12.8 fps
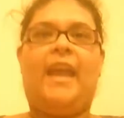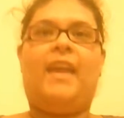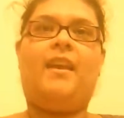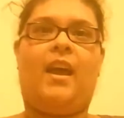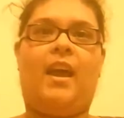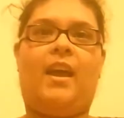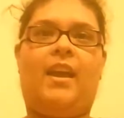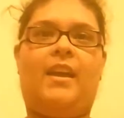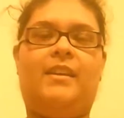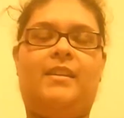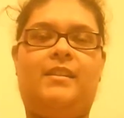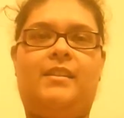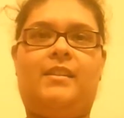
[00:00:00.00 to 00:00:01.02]
Hey
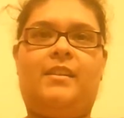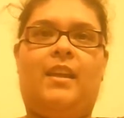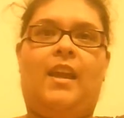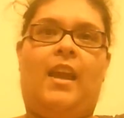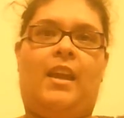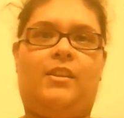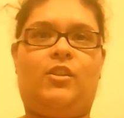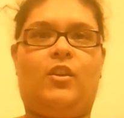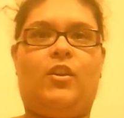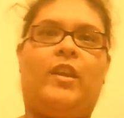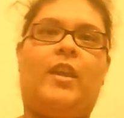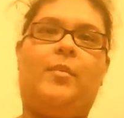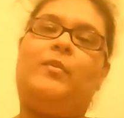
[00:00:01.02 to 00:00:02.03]
guys, it's your
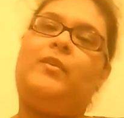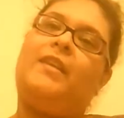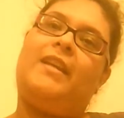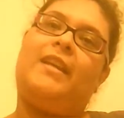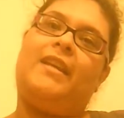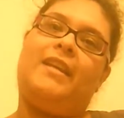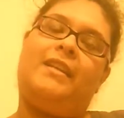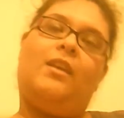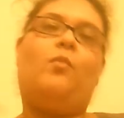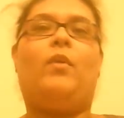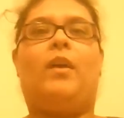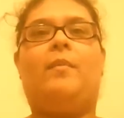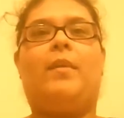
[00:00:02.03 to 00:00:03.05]
girl Kimberly.
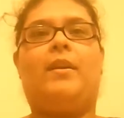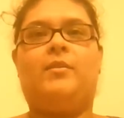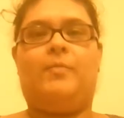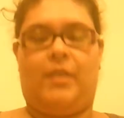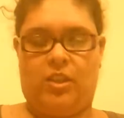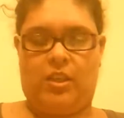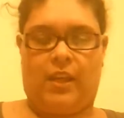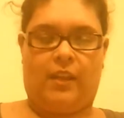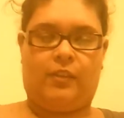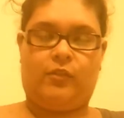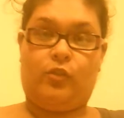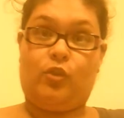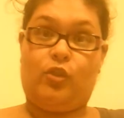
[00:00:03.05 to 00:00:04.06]
Welcome back to my
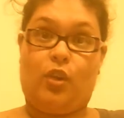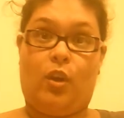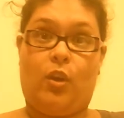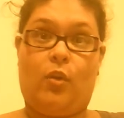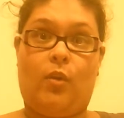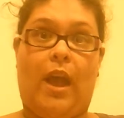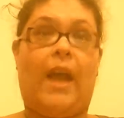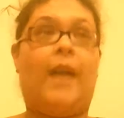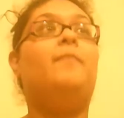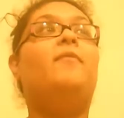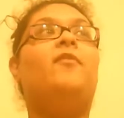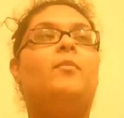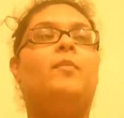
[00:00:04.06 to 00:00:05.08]
channel. So
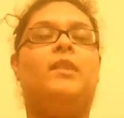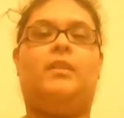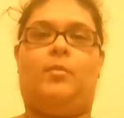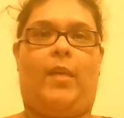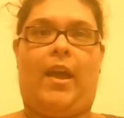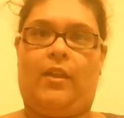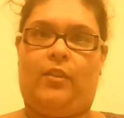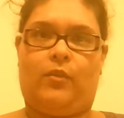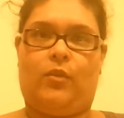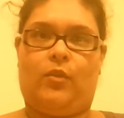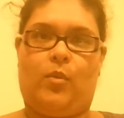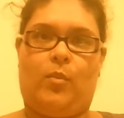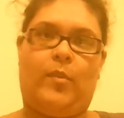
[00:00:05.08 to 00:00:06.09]
I'm filming in the
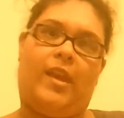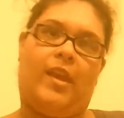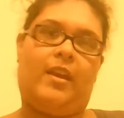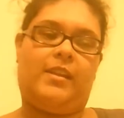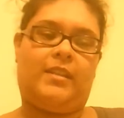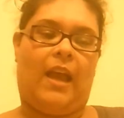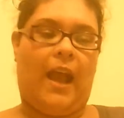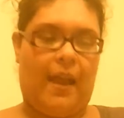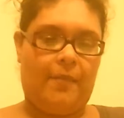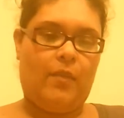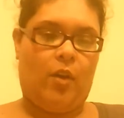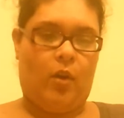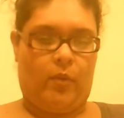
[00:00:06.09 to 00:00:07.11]
bathroom because
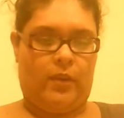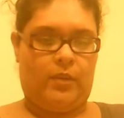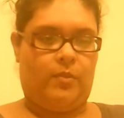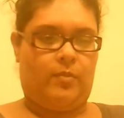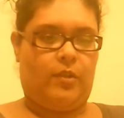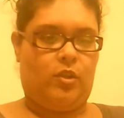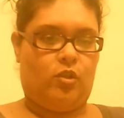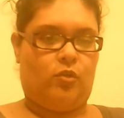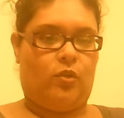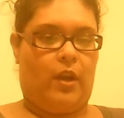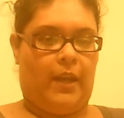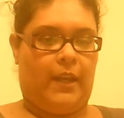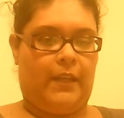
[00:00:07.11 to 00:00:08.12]
I'm going to be
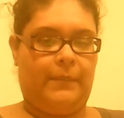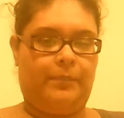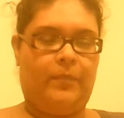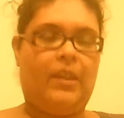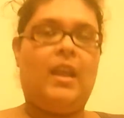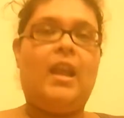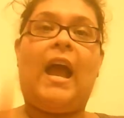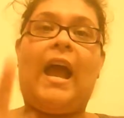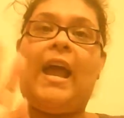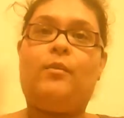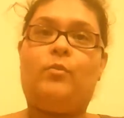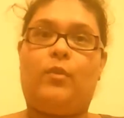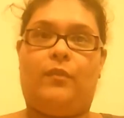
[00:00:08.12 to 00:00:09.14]
trying. I
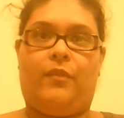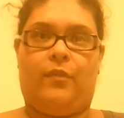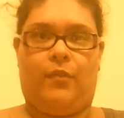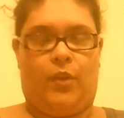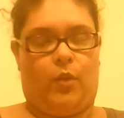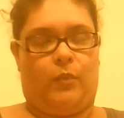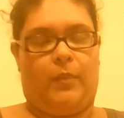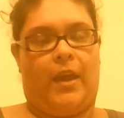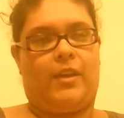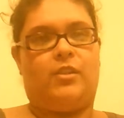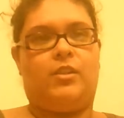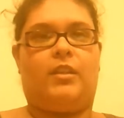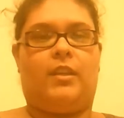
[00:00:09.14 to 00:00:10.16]
have a review
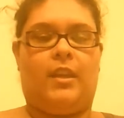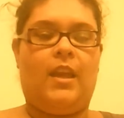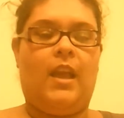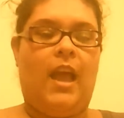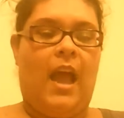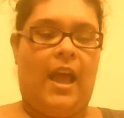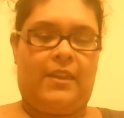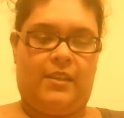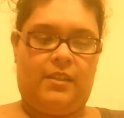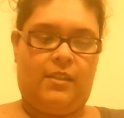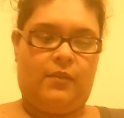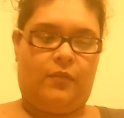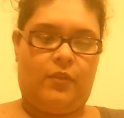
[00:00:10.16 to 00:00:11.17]
actually.
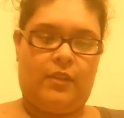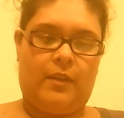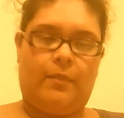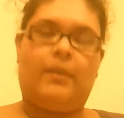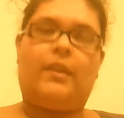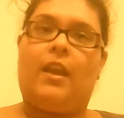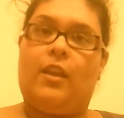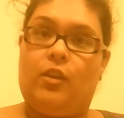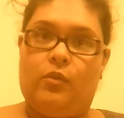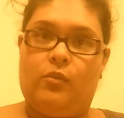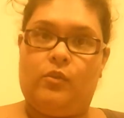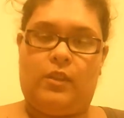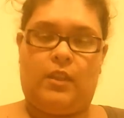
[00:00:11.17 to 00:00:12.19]
This is the first time that I
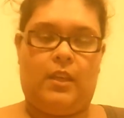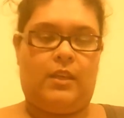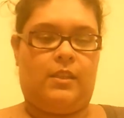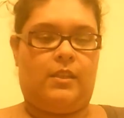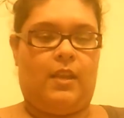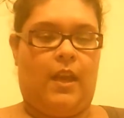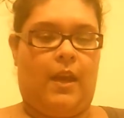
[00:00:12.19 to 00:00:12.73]
use this.